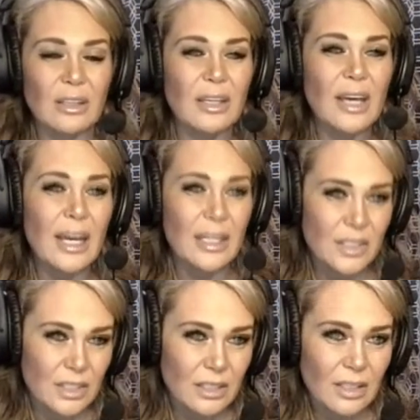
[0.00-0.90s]

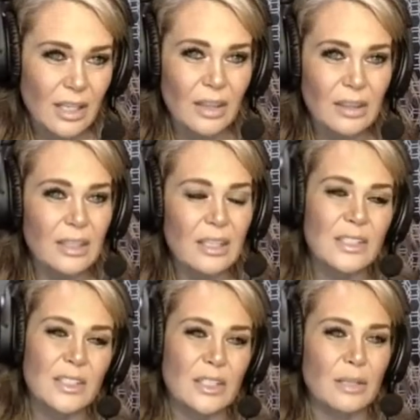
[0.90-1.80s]
guts in
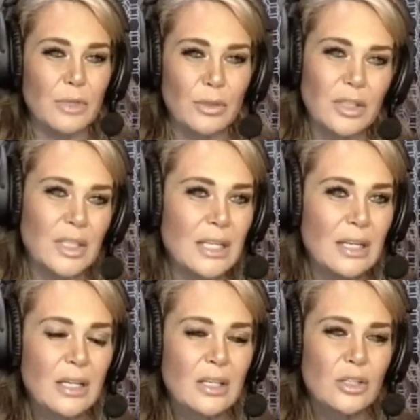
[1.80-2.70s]
this community